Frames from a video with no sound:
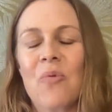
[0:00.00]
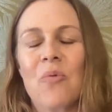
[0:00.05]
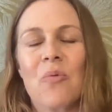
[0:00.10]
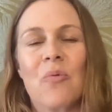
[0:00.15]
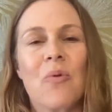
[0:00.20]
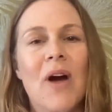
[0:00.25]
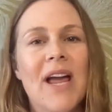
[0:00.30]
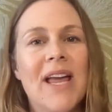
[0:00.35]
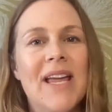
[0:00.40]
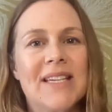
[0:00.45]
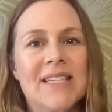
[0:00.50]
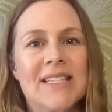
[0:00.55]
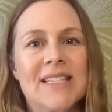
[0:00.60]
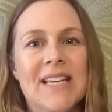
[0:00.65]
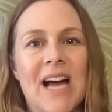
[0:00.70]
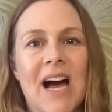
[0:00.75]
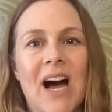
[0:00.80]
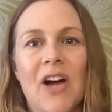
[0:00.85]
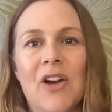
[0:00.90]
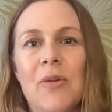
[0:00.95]

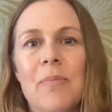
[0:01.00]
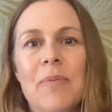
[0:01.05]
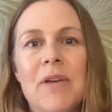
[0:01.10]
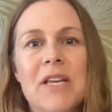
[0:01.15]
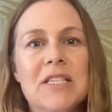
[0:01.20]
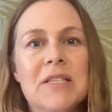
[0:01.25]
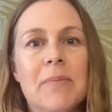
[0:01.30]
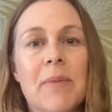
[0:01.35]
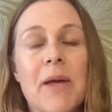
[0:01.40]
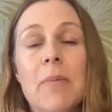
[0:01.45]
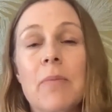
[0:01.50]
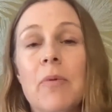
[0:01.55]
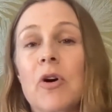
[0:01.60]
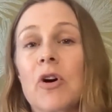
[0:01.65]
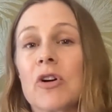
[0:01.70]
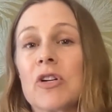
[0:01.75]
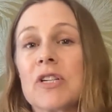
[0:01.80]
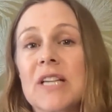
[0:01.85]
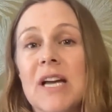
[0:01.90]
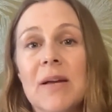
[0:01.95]
write on a piece of
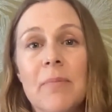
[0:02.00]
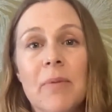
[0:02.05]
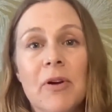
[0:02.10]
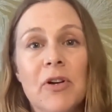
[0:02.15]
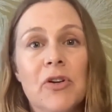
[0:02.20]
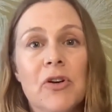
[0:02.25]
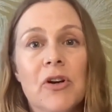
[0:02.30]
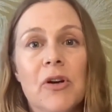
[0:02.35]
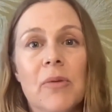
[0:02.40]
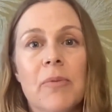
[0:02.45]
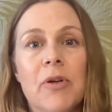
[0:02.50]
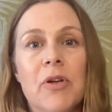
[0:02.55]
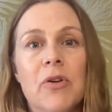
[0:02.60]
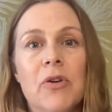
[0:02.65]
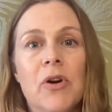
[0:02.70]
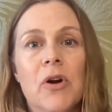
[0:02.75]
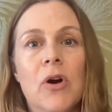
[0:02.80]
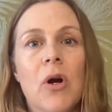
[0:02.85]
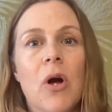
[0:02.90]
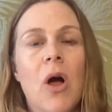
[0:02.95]
paper or type on your
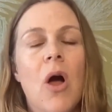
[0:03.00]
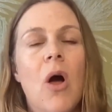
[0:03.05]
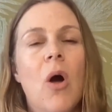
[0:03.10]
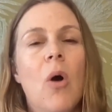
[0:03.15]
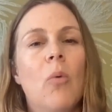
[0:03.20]
computer,